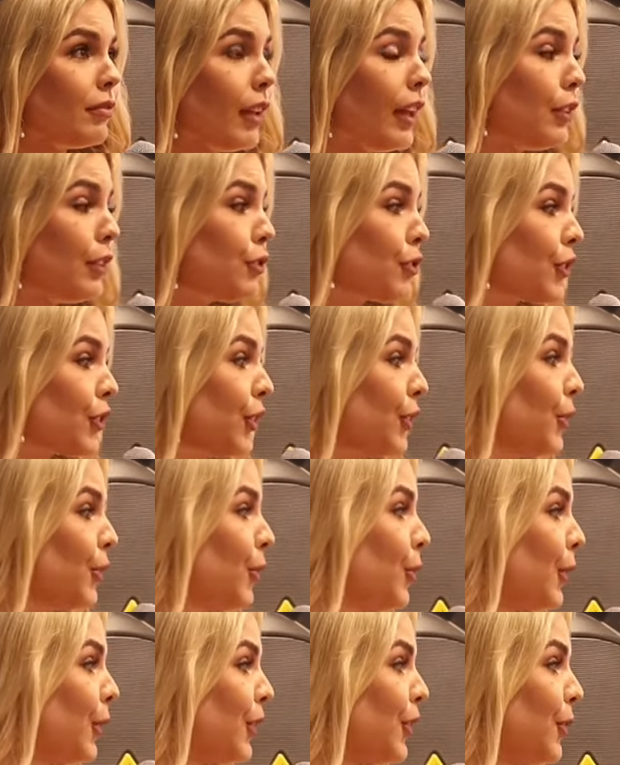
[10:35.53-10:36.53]
it's true,
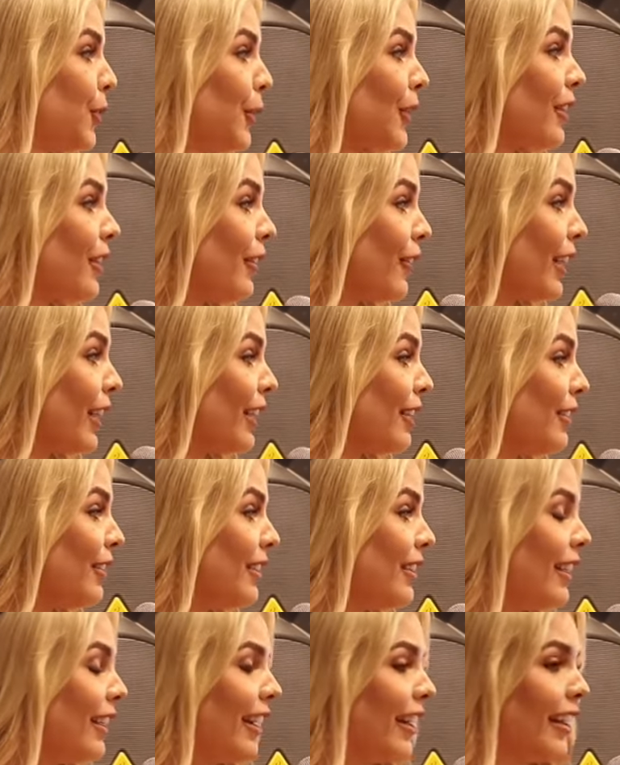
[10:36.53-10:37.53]
when you wear a
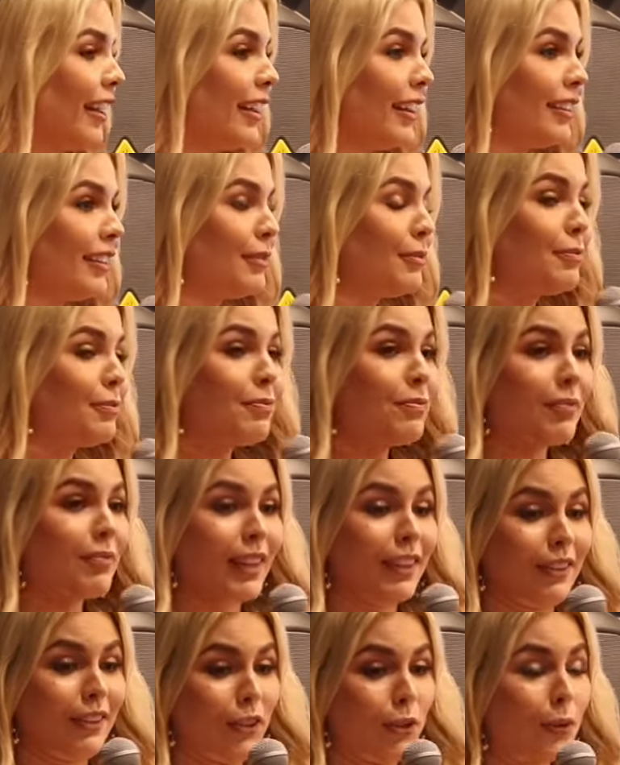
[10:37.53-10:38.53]
crown and
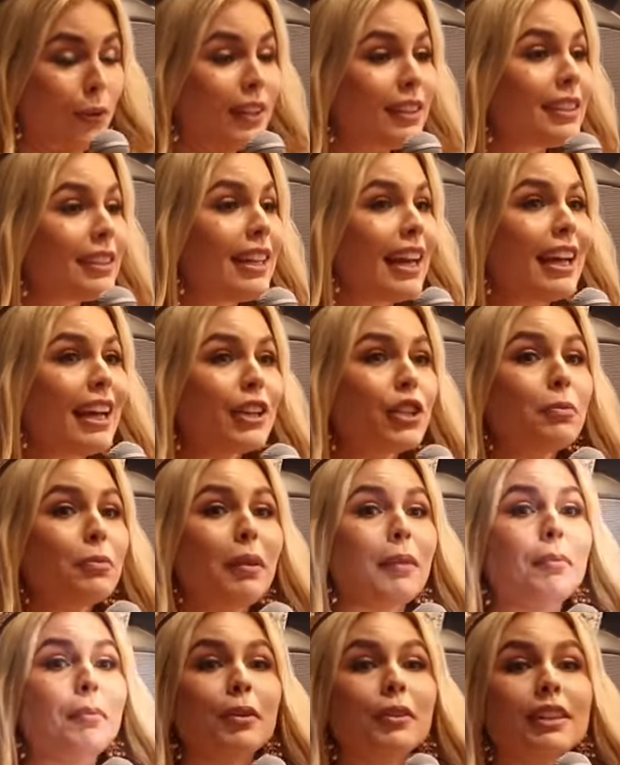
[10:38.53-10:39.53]
you wear a sash,
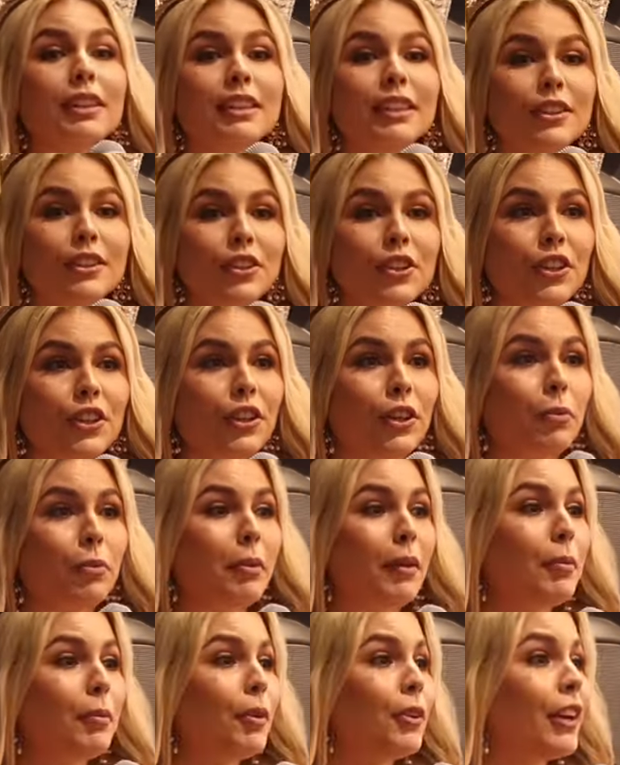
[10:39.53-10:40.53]
people listen to you.
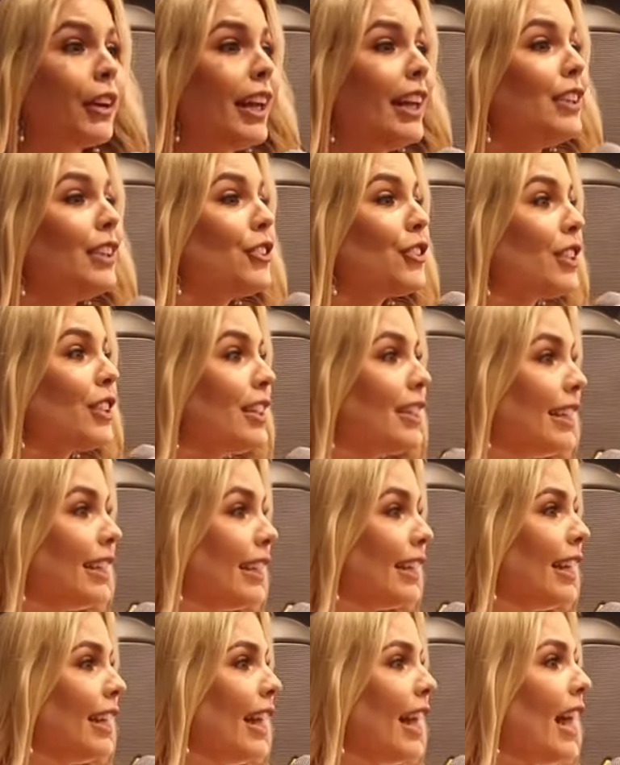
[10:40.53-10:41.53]
People are
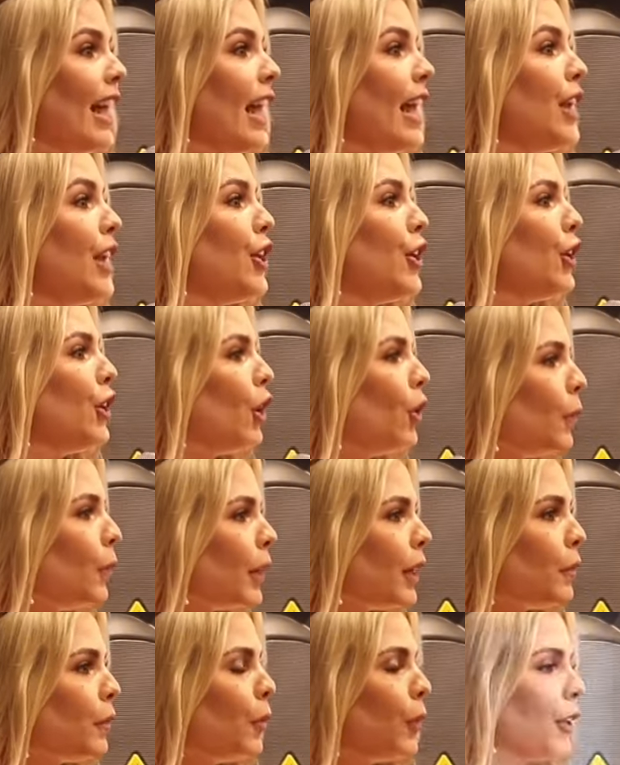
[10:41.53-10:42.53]
interested in
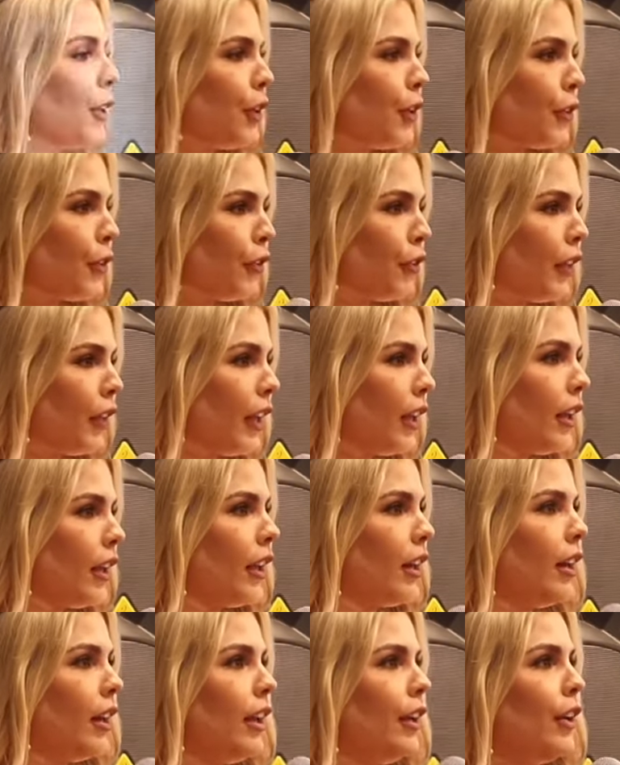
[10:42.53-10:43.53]
knowing what you're
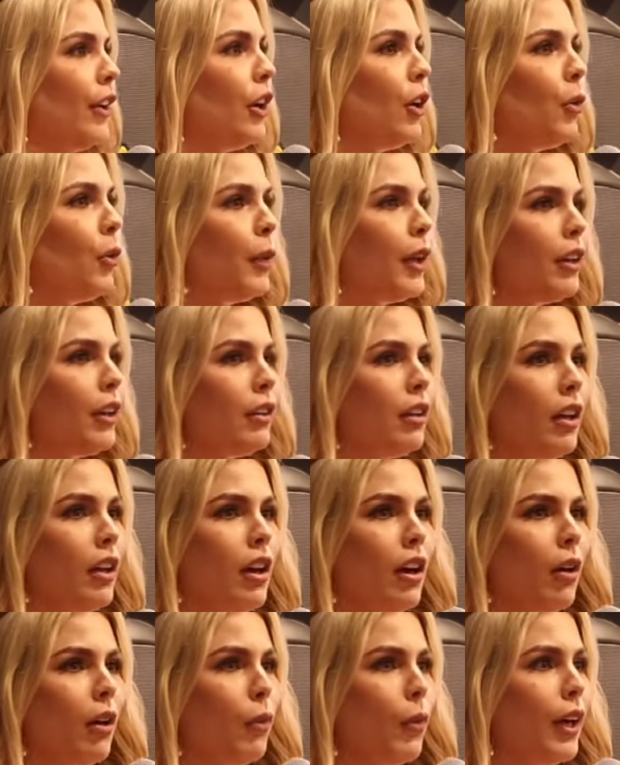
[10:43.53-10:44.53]
thinking, in knowing
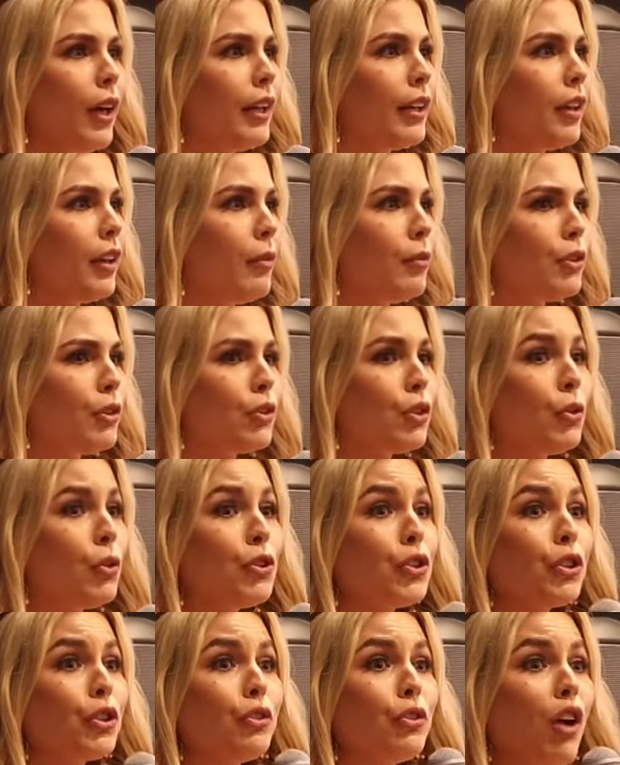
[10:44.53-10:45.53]
what
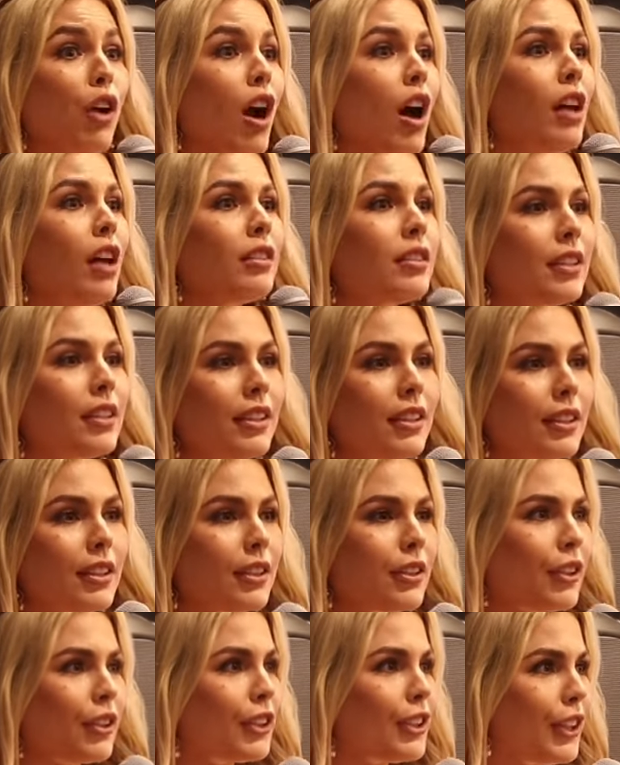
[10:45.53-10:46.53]
social causes
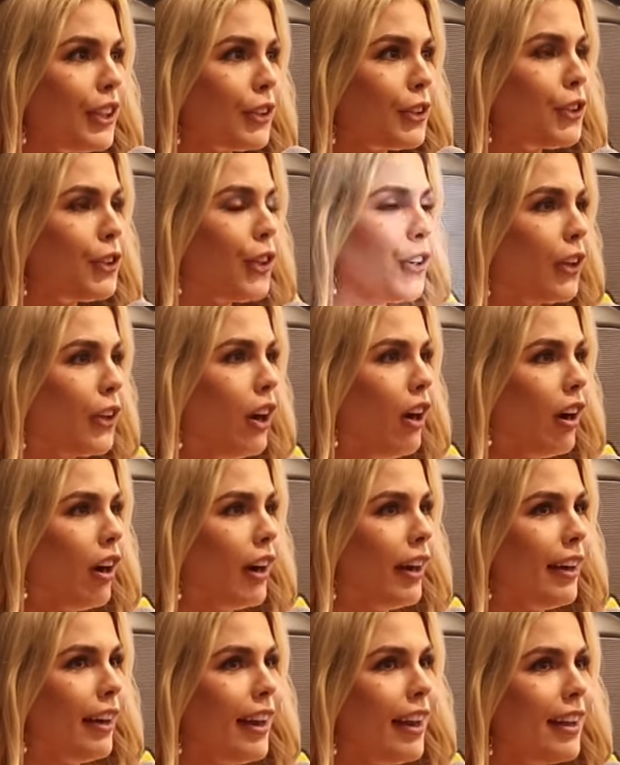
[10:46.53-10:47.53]
are dear to your
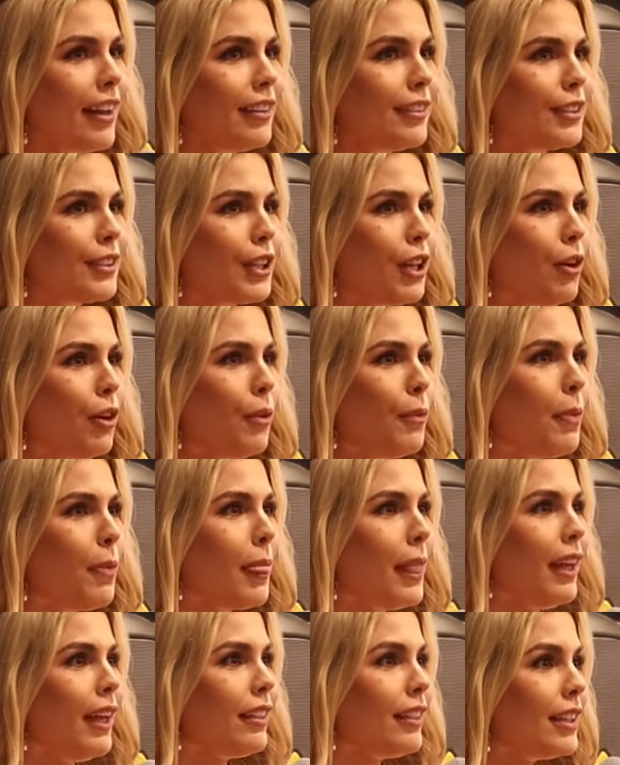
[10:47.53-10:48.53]
heart. And so
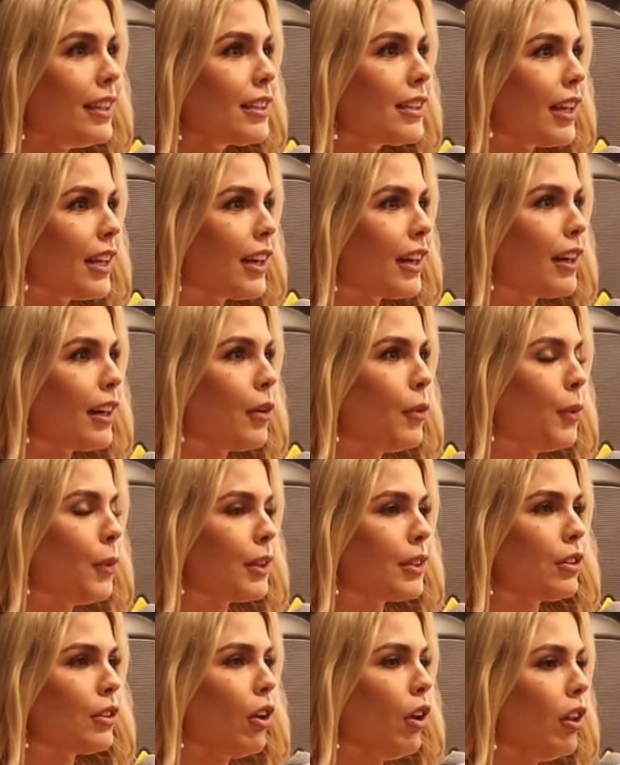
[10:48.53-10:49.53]
this year
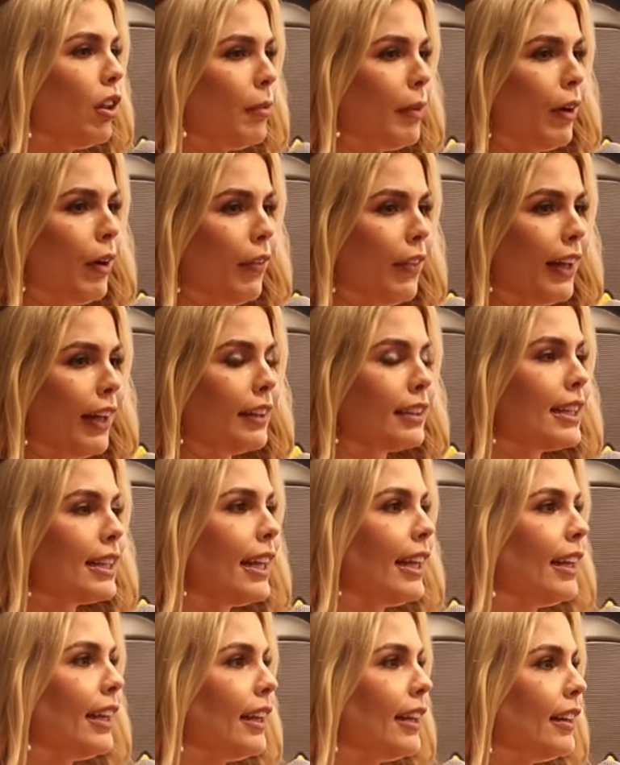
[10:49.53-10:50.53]
was all about that,
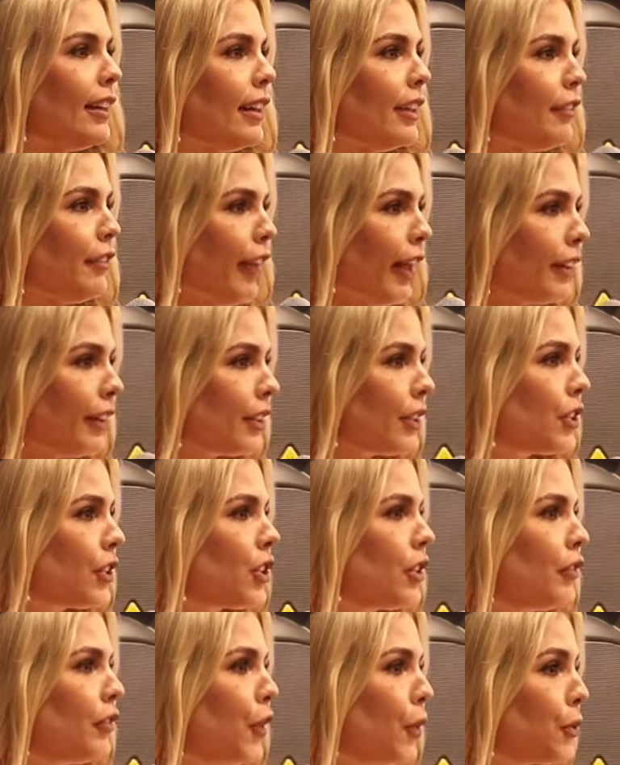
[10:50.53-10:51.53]
taking advantage
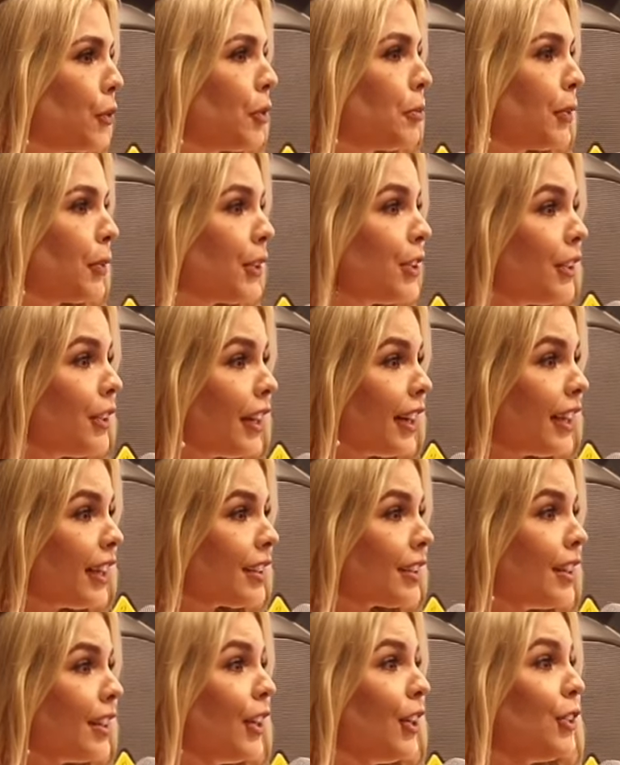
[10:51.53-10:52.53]
of those
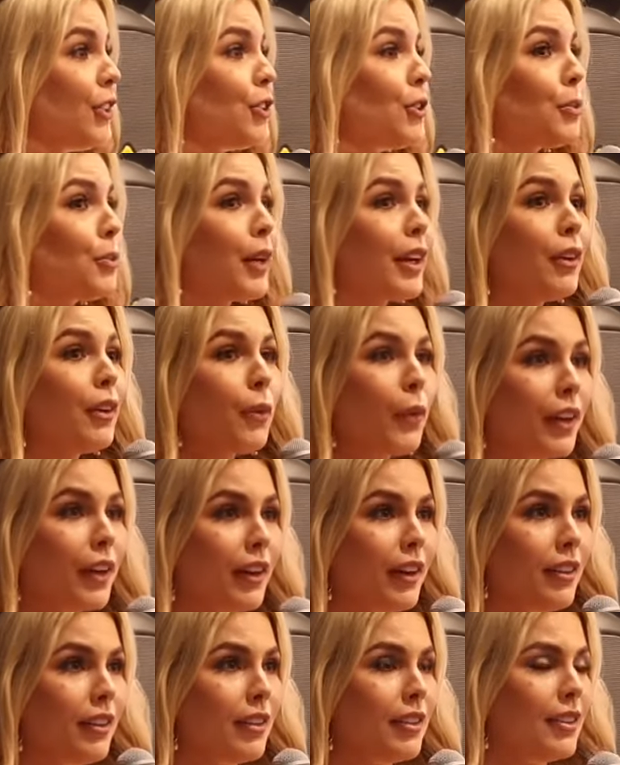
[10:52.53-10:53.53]
opportunities to bring
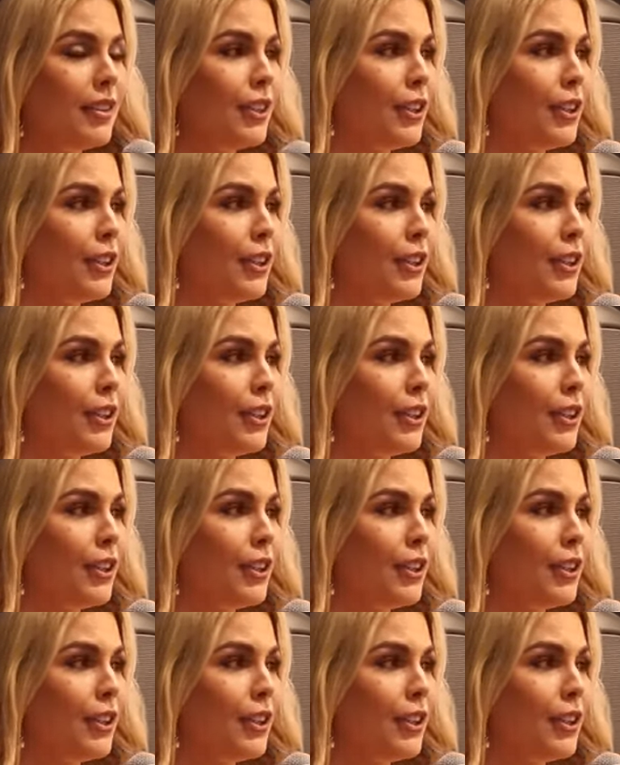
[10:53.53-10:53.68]
awareness